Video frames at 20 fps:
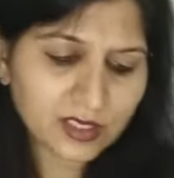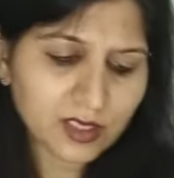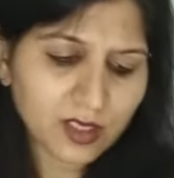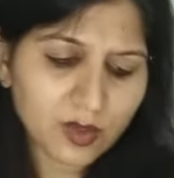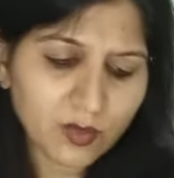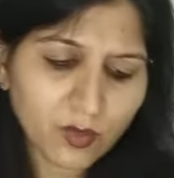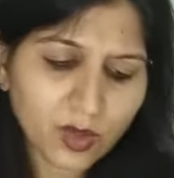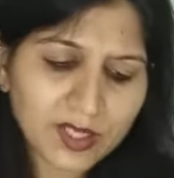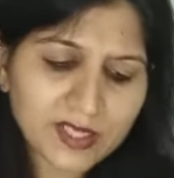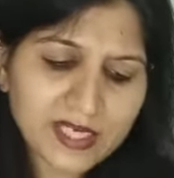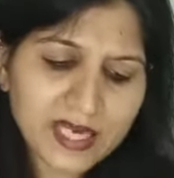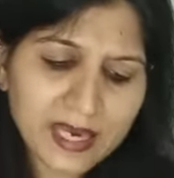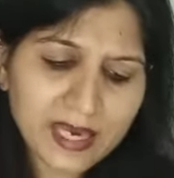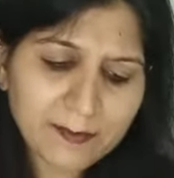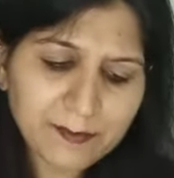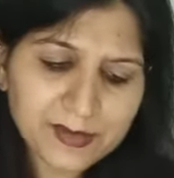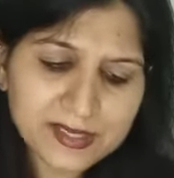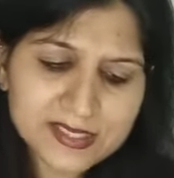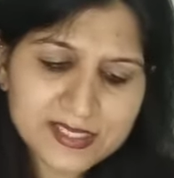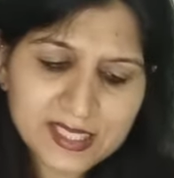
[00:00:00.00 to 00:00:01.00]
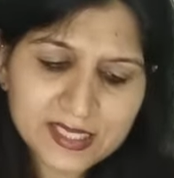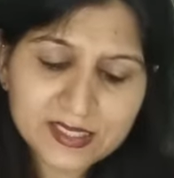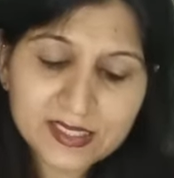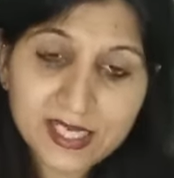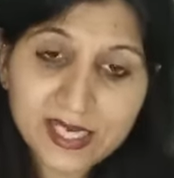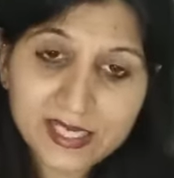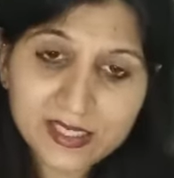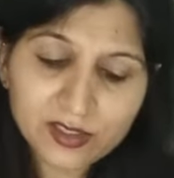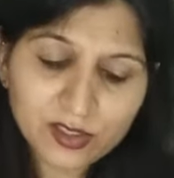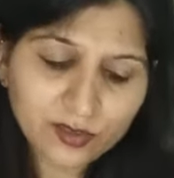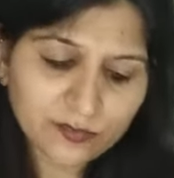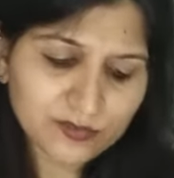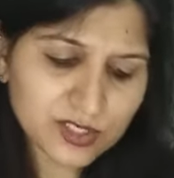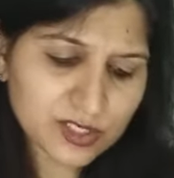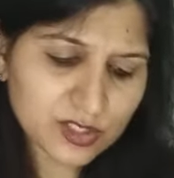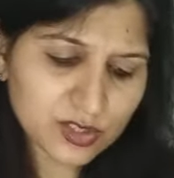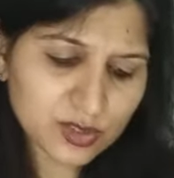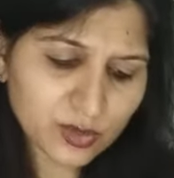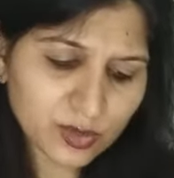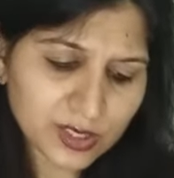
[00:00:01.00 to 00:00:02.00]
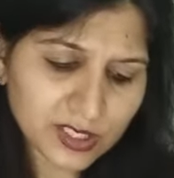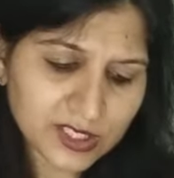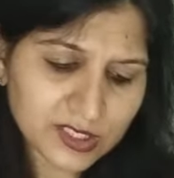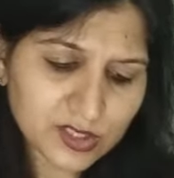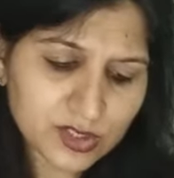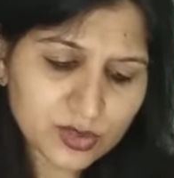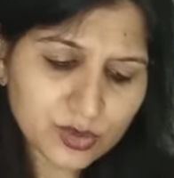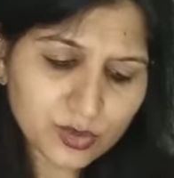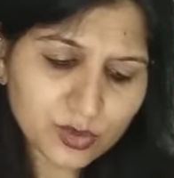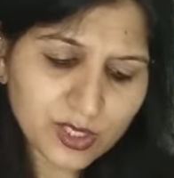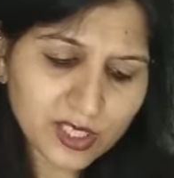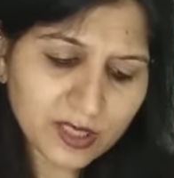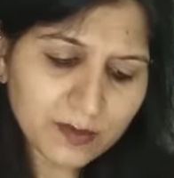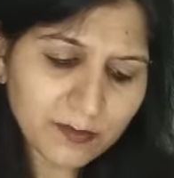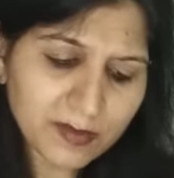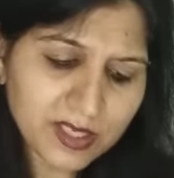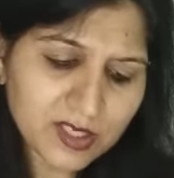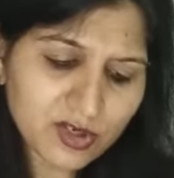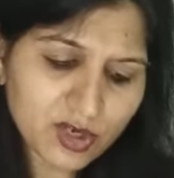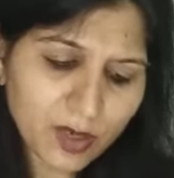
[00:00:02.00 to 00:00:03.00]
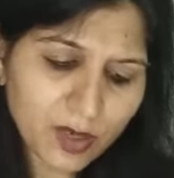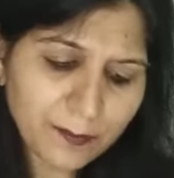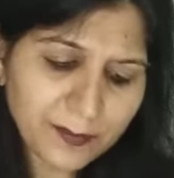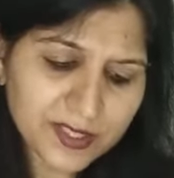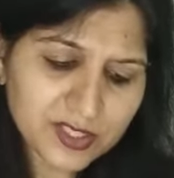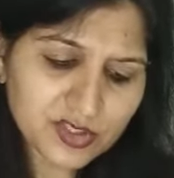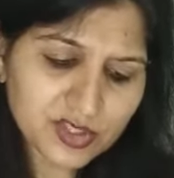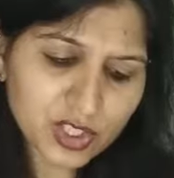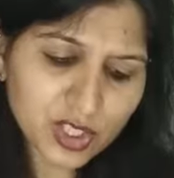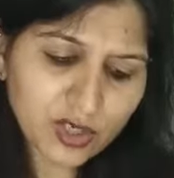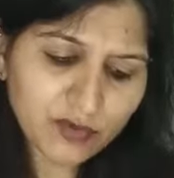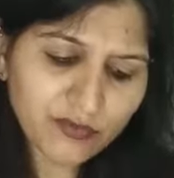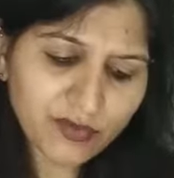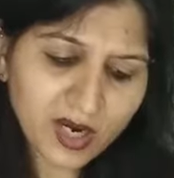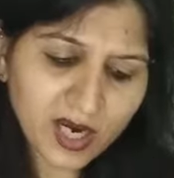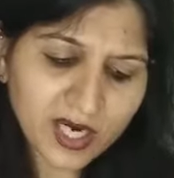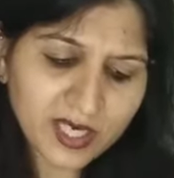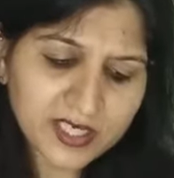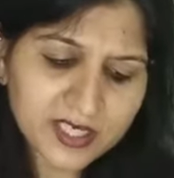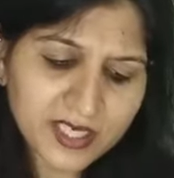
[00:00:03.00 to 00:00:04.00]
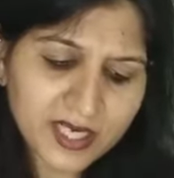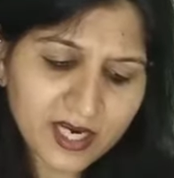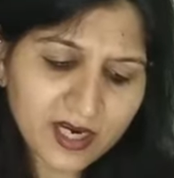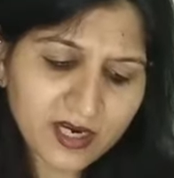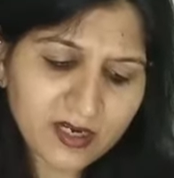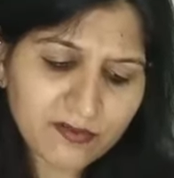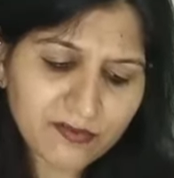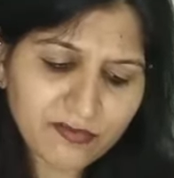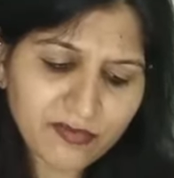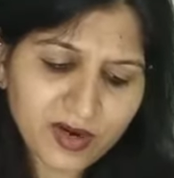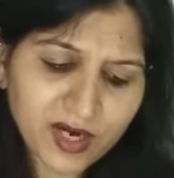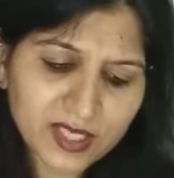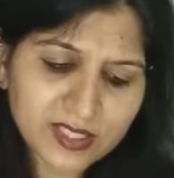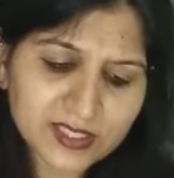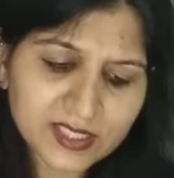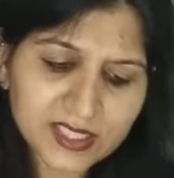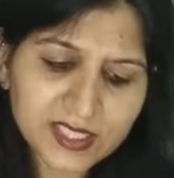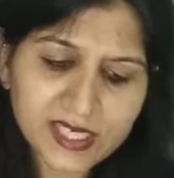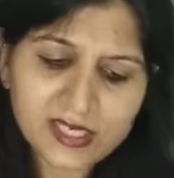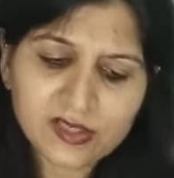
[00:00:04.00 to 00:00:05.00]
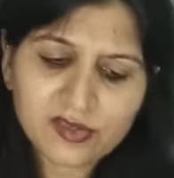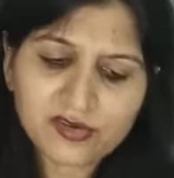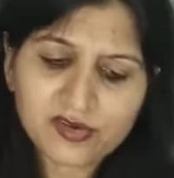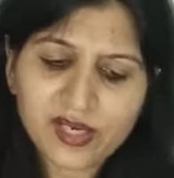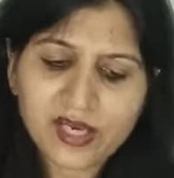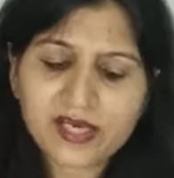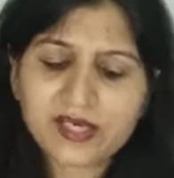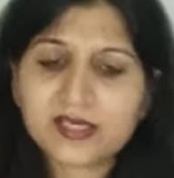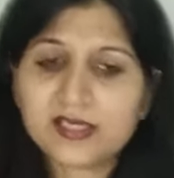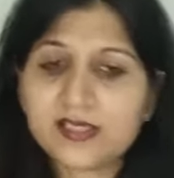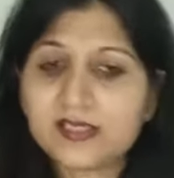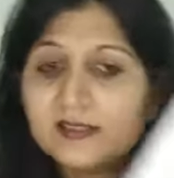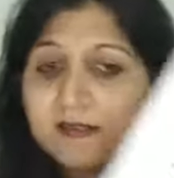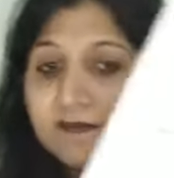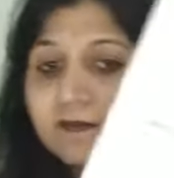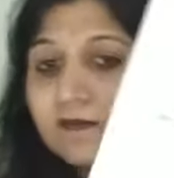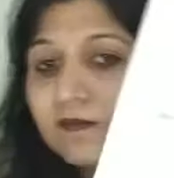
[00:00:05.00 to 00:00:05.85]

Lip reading: What happens at the end of the story? Student may draw a picture of Anya, her father and dragon.